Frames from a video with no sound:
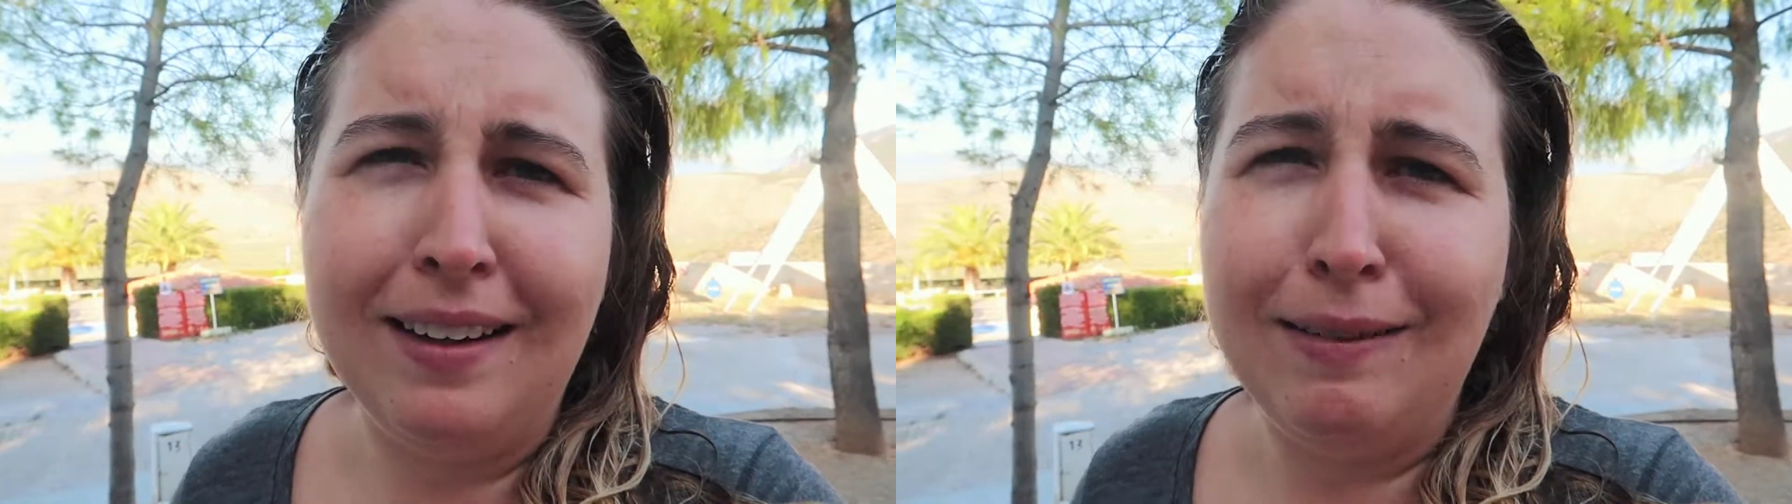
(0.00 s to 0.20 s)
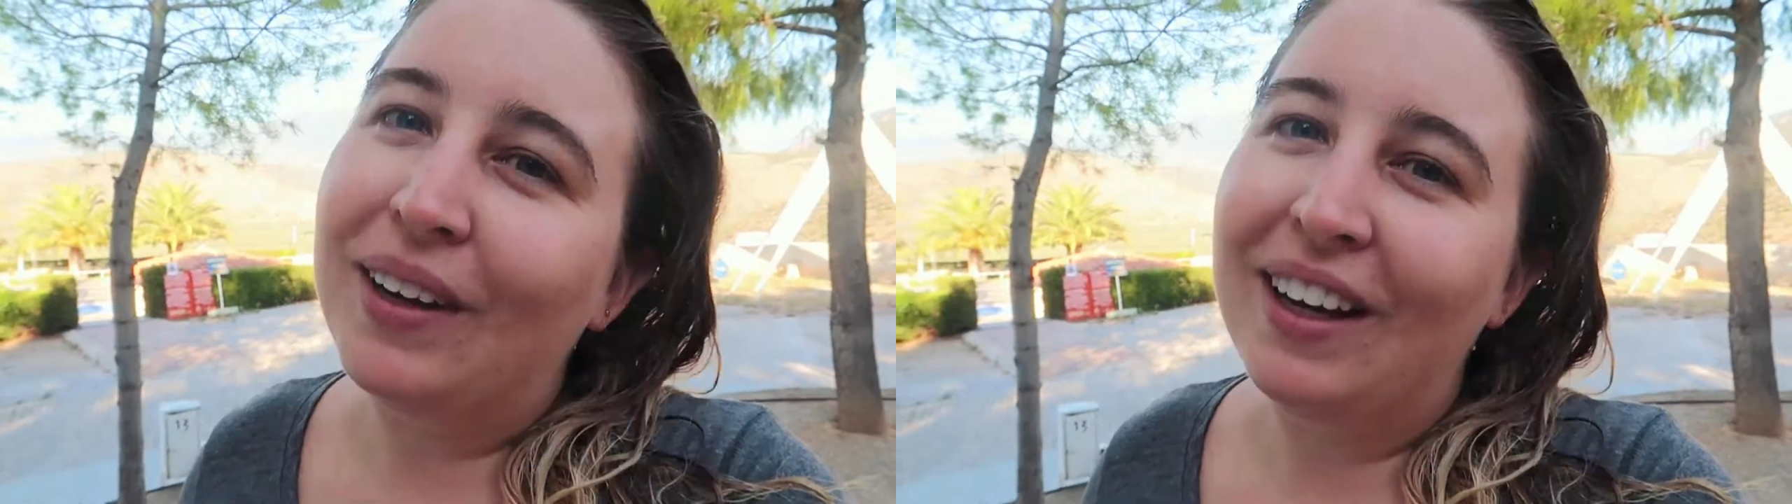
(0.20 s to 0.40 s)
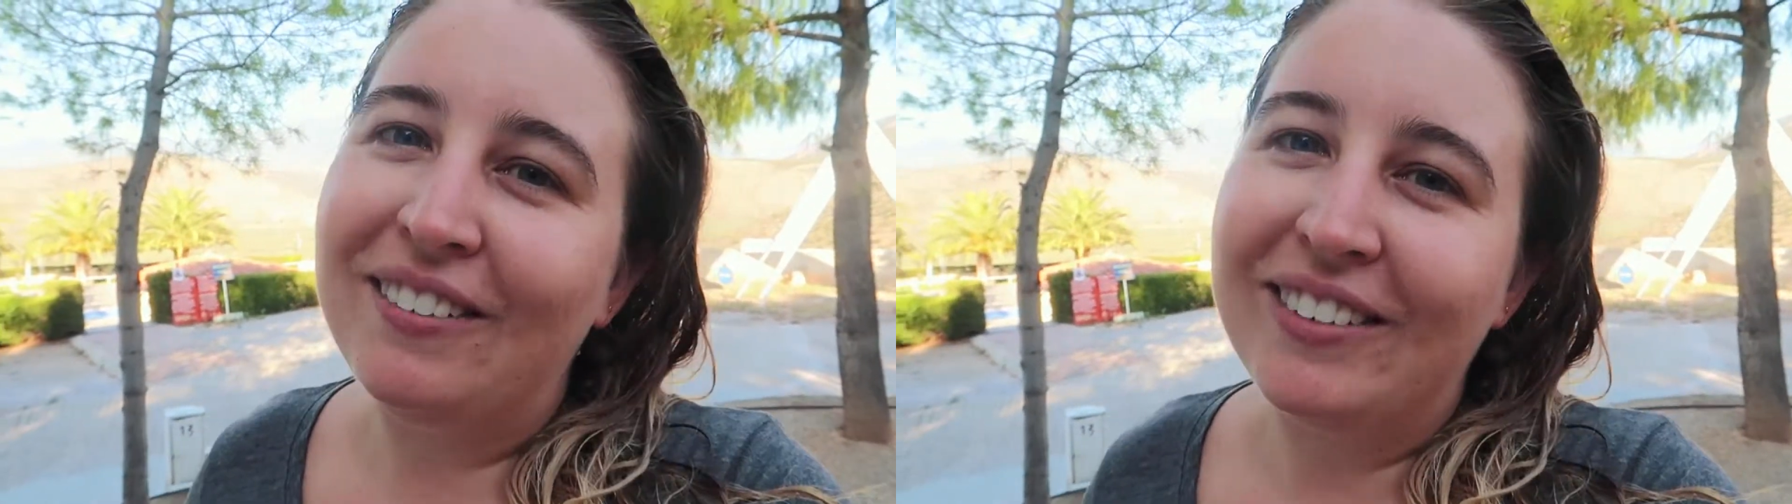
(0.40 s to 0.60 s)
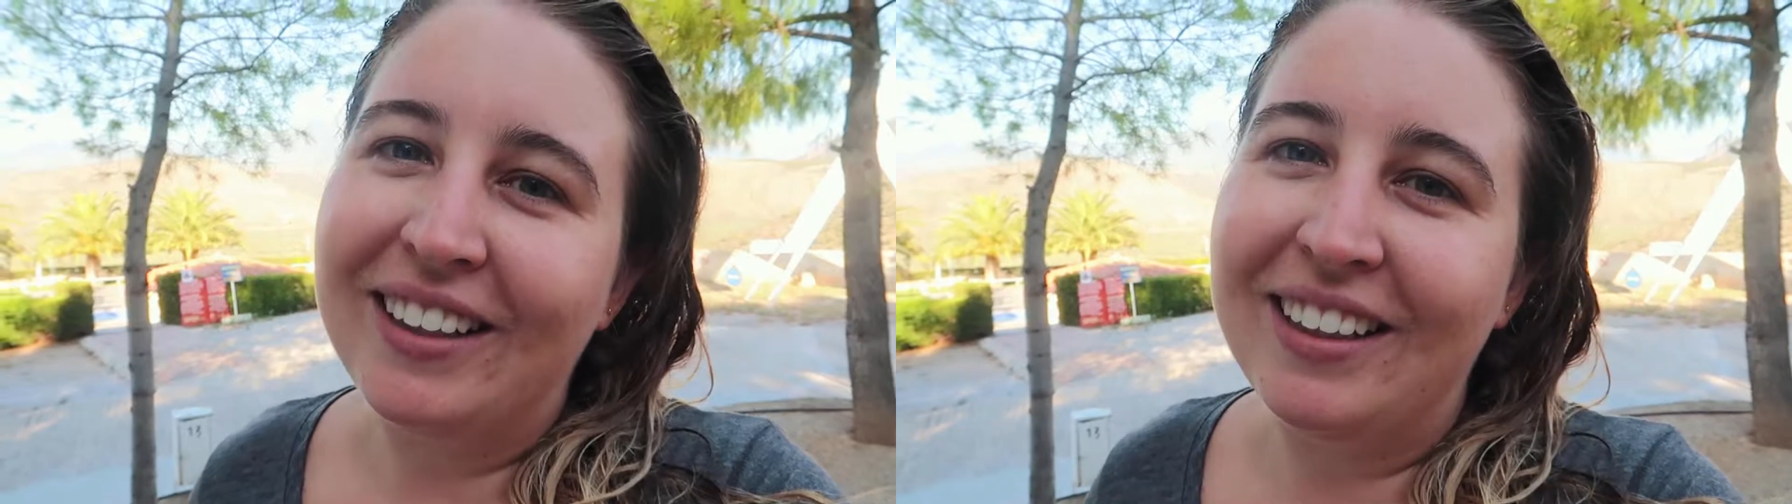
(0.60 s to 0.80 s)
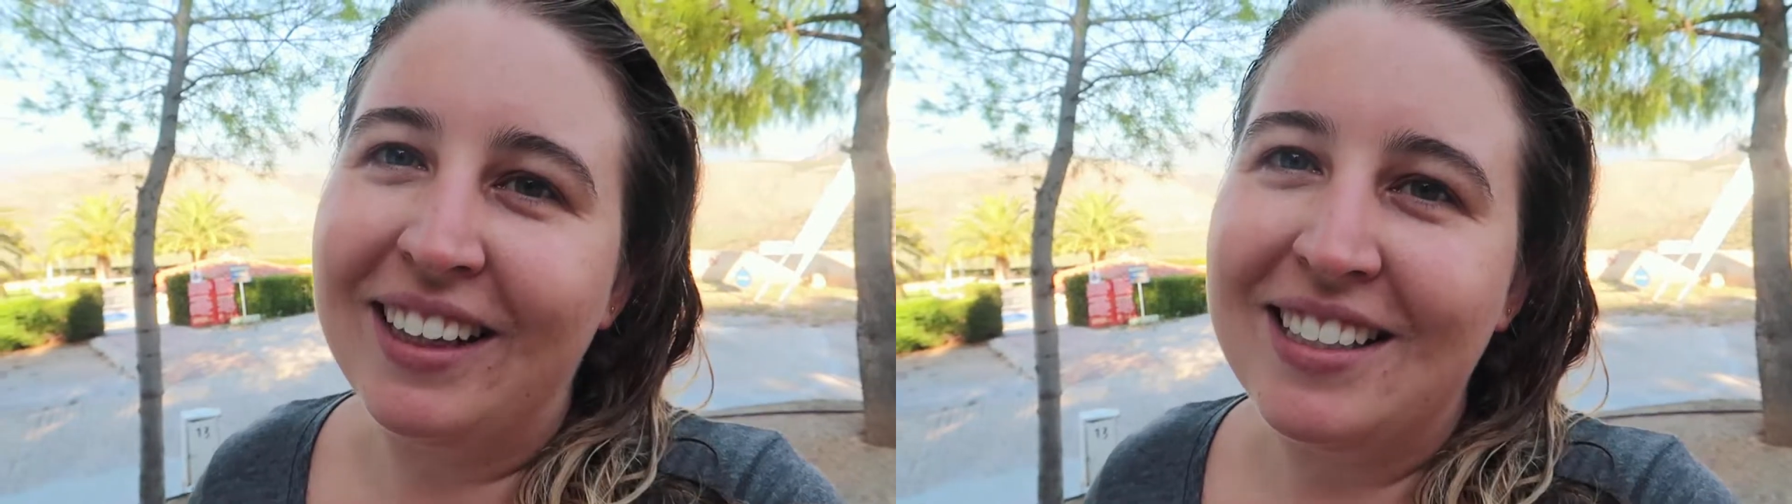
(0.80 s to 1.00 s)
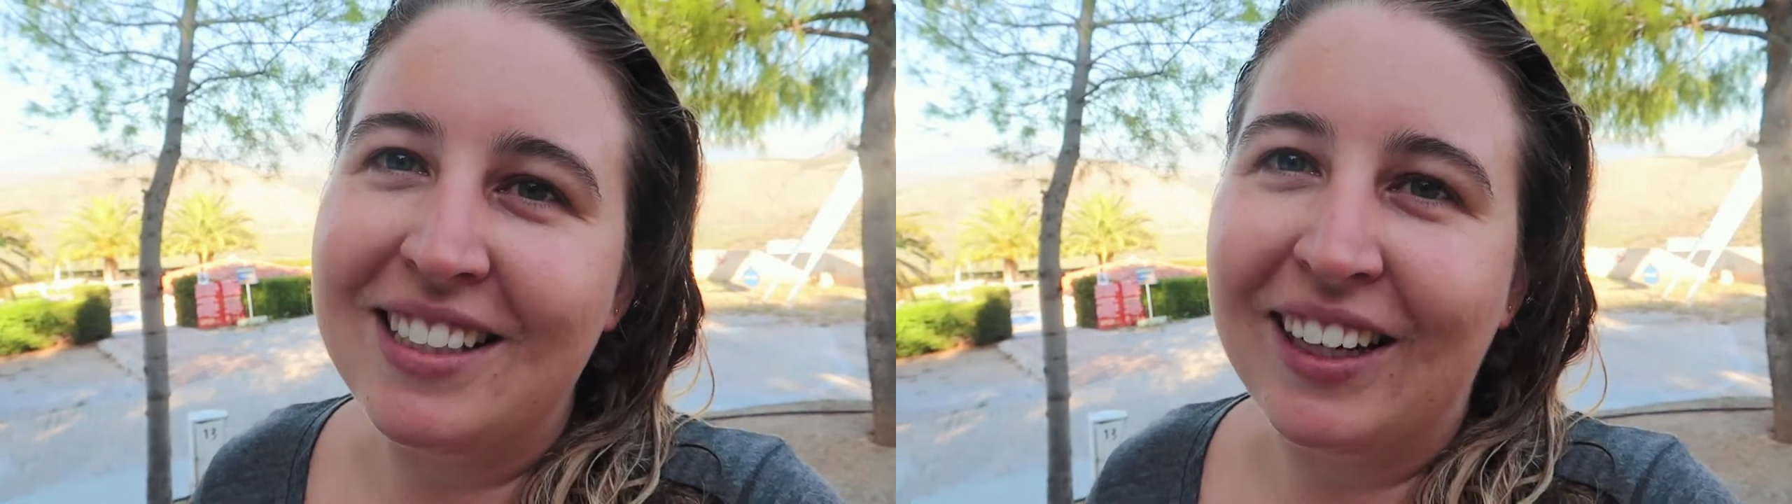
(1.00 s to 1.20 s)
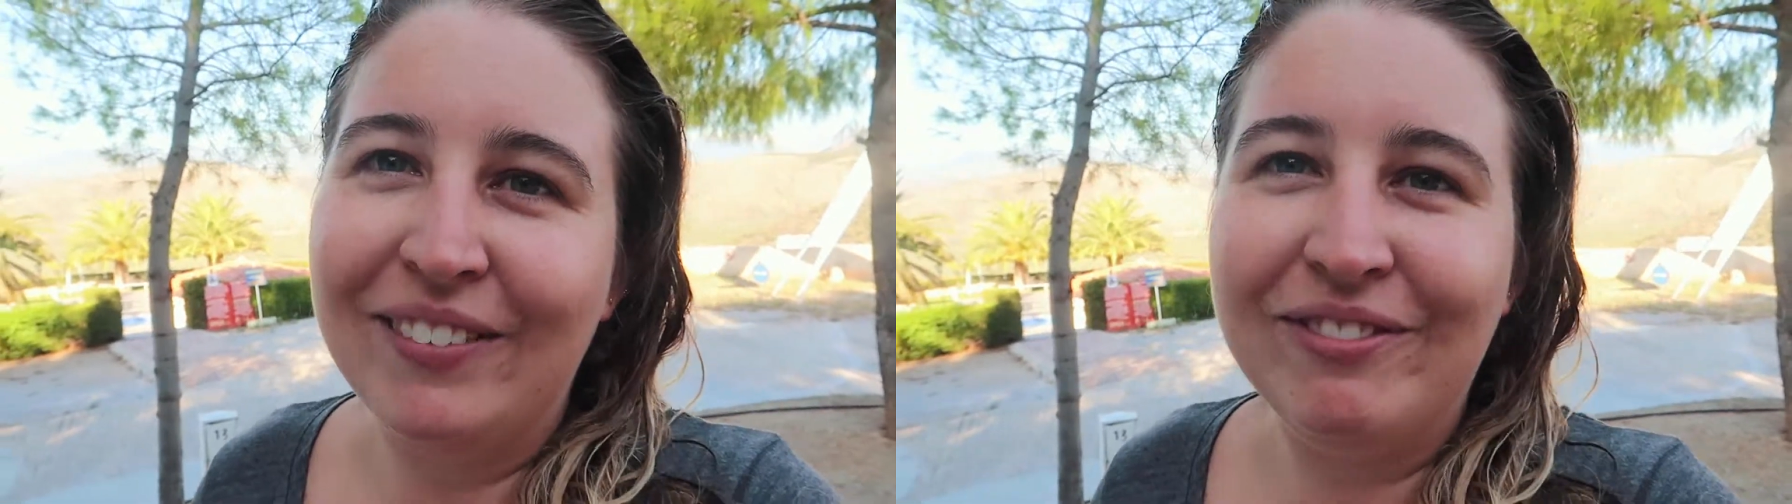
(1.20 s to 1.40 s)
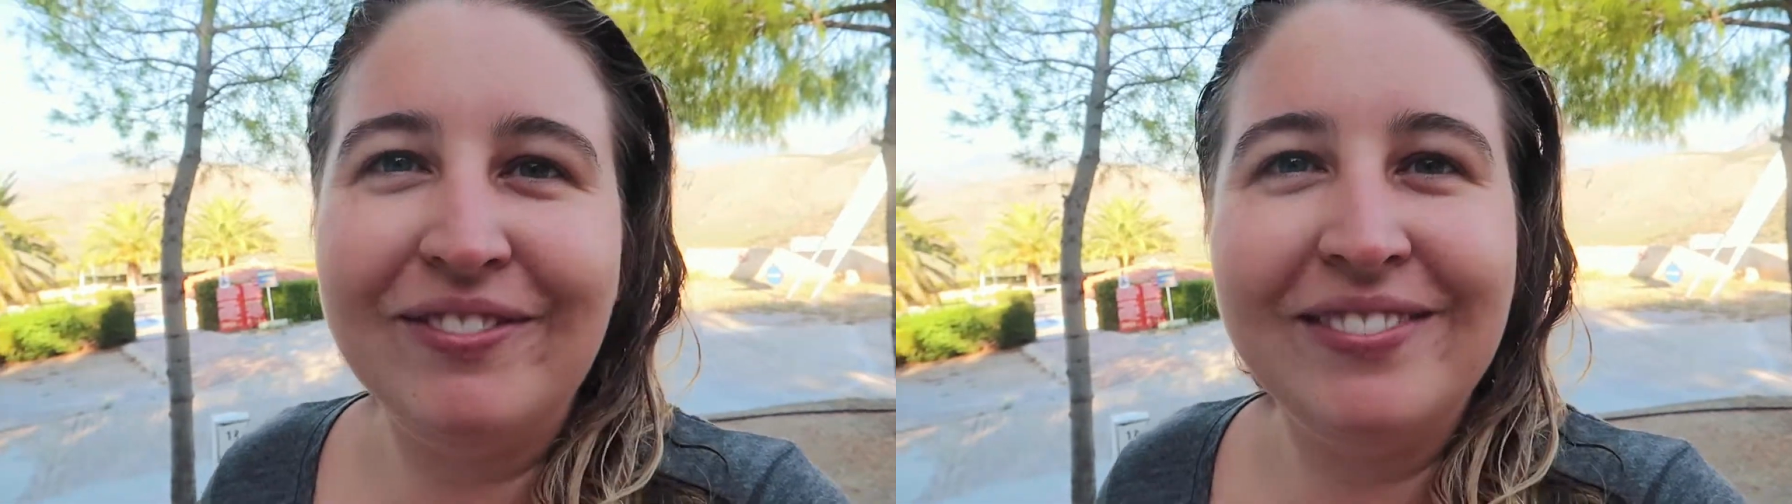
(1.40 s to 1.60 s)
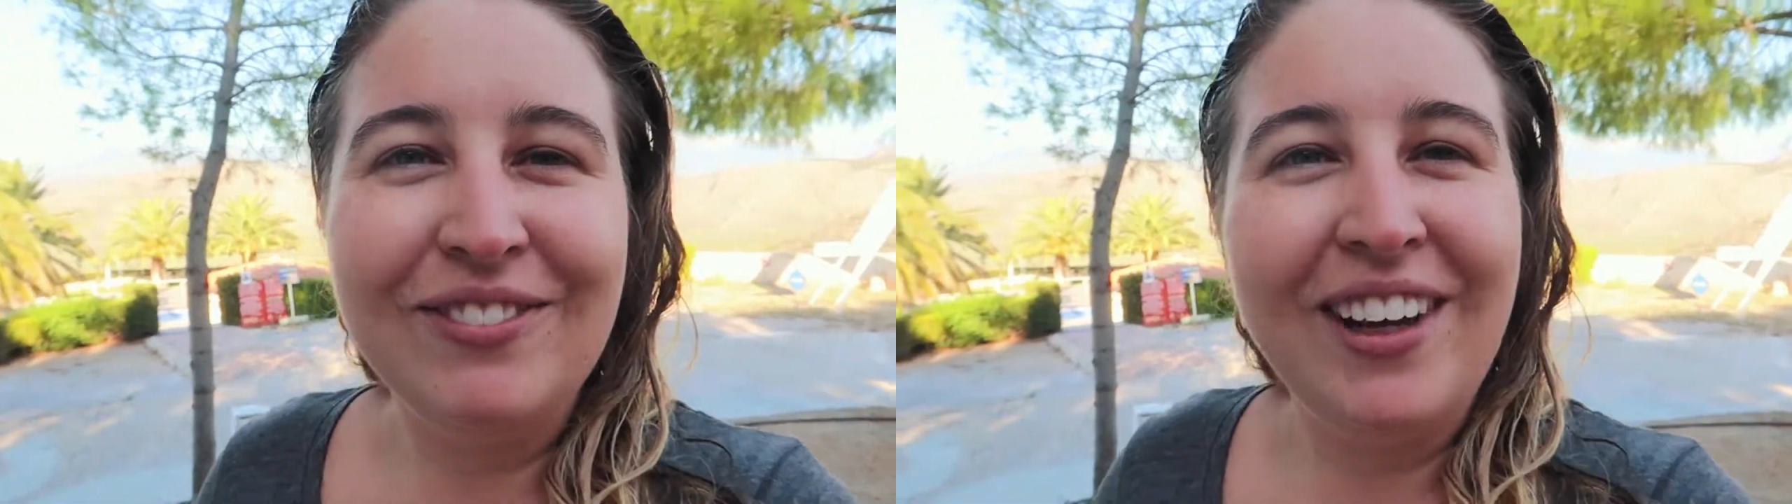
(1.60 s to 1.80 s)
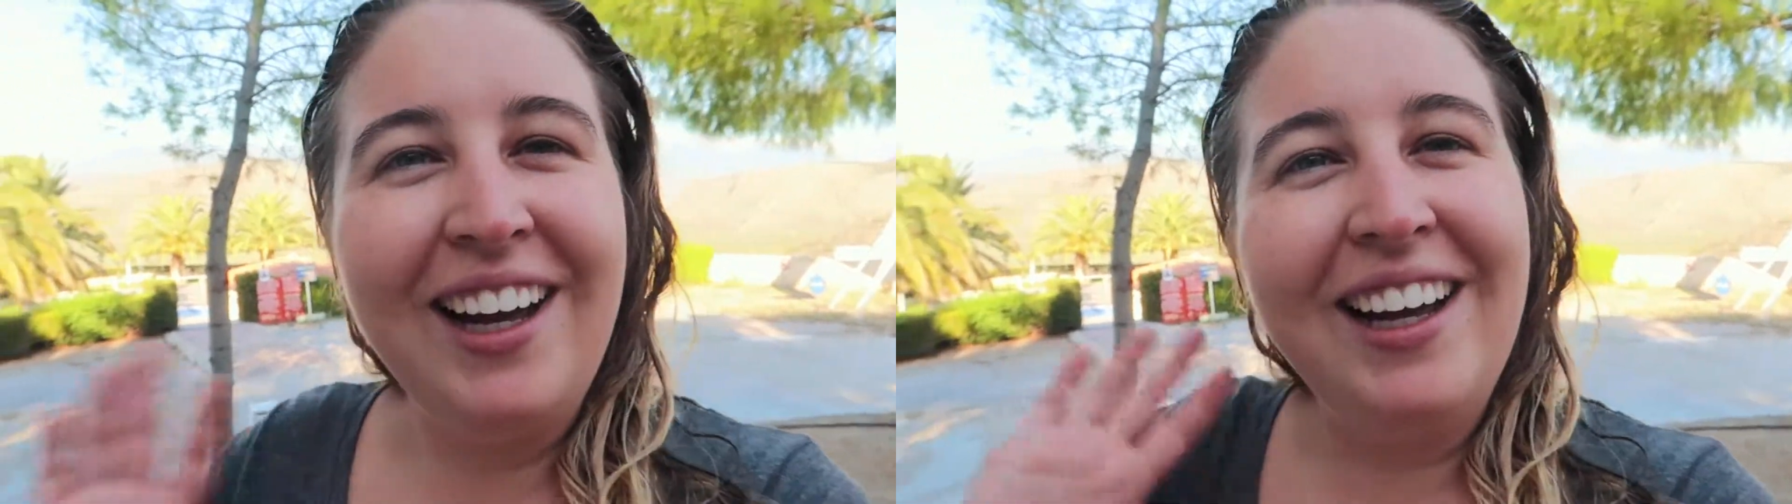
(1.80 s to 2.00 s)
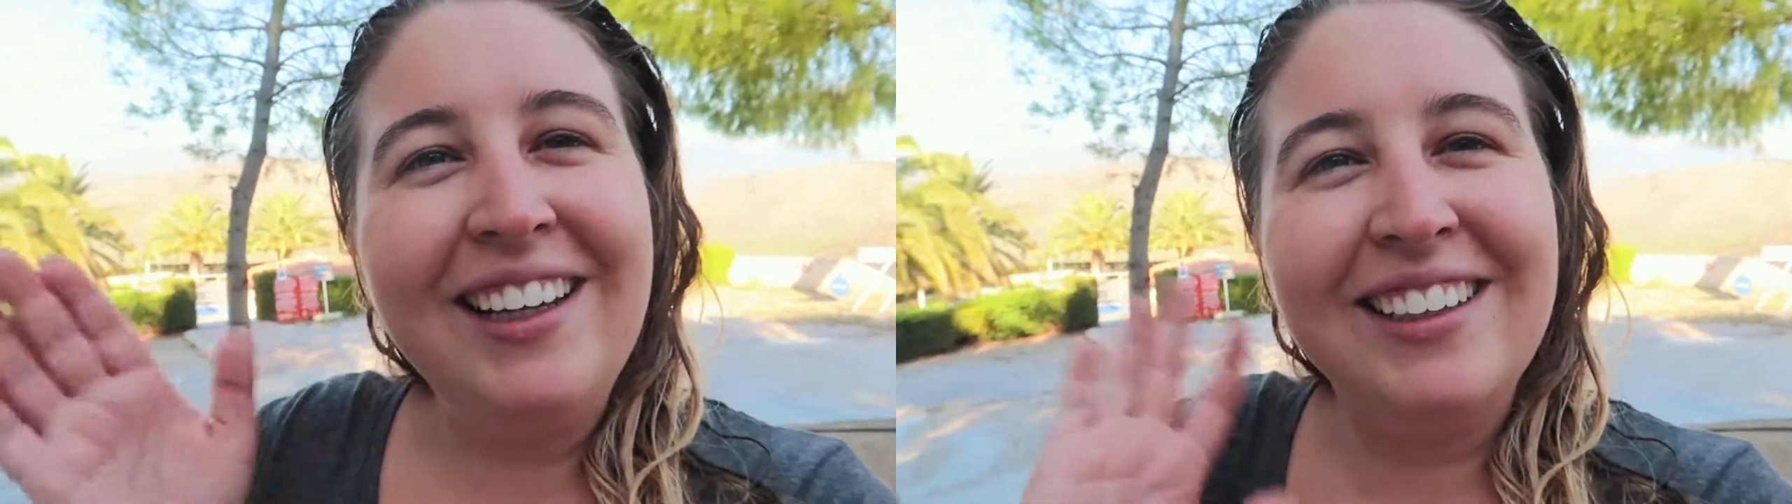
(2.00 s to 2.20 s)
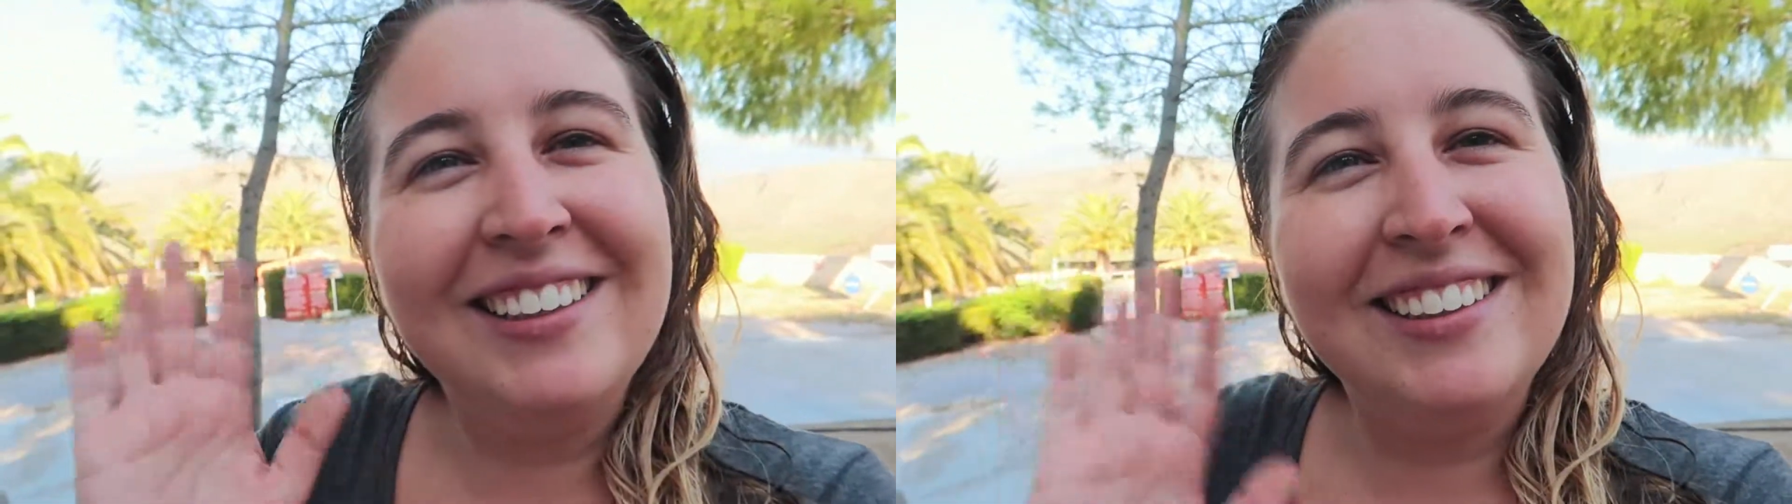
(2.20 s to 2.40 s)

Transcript: and we had a really nice time. Bye!